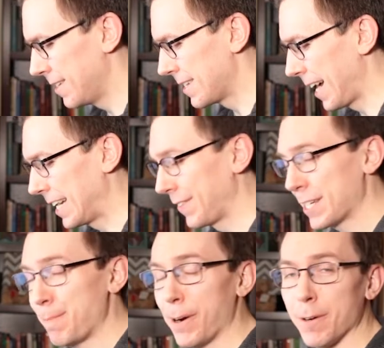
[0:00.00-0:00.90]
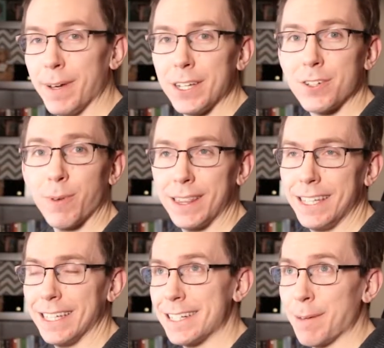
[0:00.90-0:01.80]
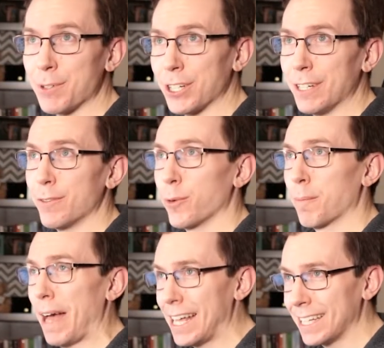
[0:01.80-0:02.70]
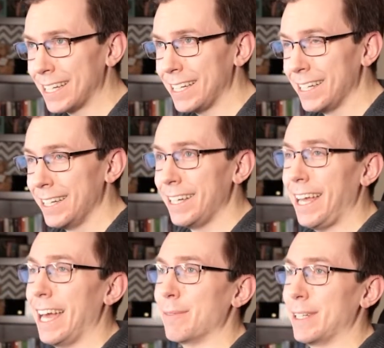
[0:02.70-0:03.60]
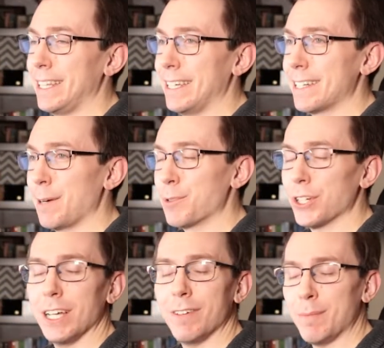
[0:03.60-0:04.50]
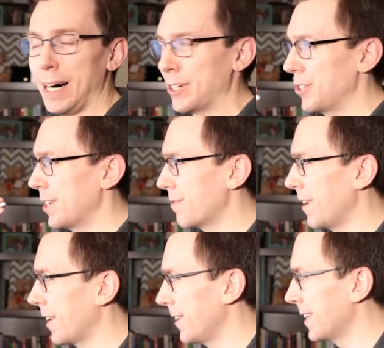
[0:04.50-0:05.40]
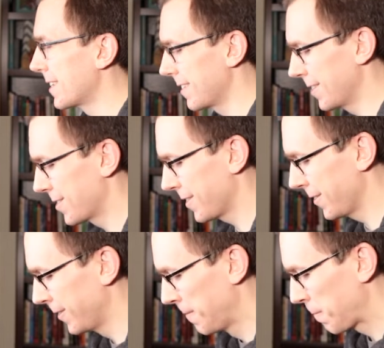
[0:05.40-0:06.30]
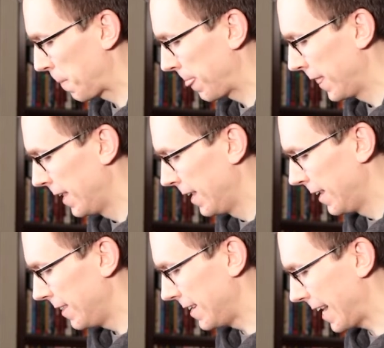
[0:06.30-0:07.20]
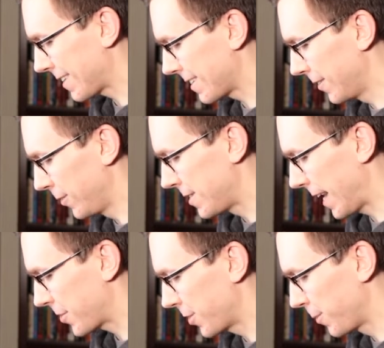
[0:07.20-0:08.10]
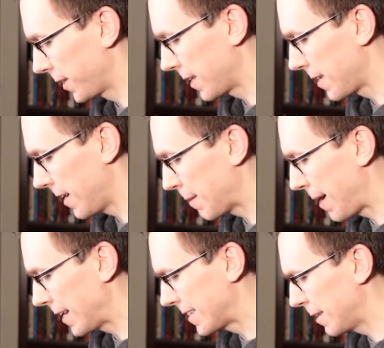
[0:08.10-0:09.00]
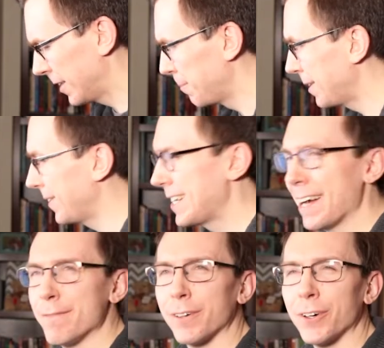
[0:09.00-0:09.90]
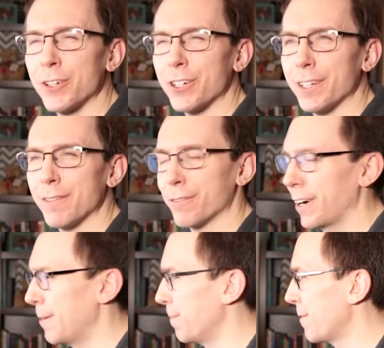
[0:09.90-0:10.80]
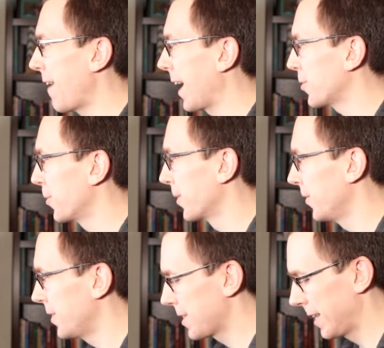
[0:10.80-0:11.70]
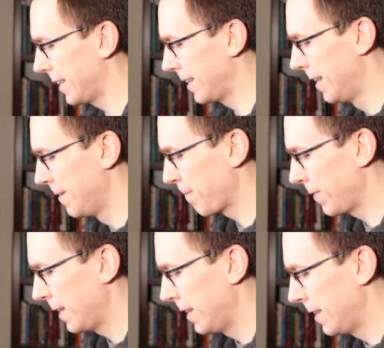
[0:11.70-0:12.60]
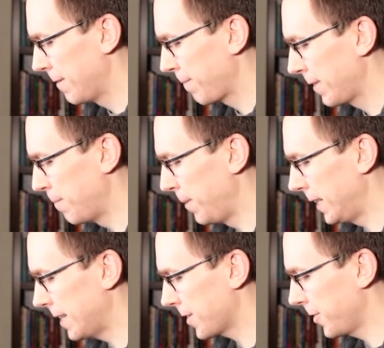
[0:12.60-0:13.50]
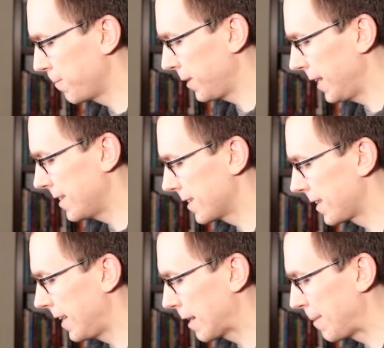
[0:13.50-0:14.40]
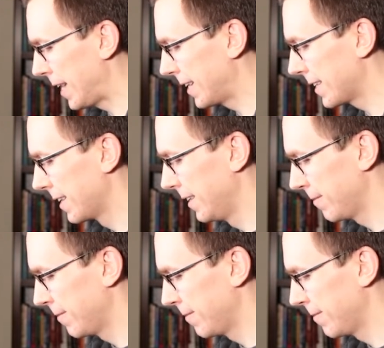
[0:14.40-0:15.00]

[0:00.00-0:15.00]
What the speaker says: design of experiments, with the assumption of normality and with the assumption of homogeneous variances. So the next little section we're going to talk about is a little bit of a diversion from the factorial design, but it's a good place to talk about it,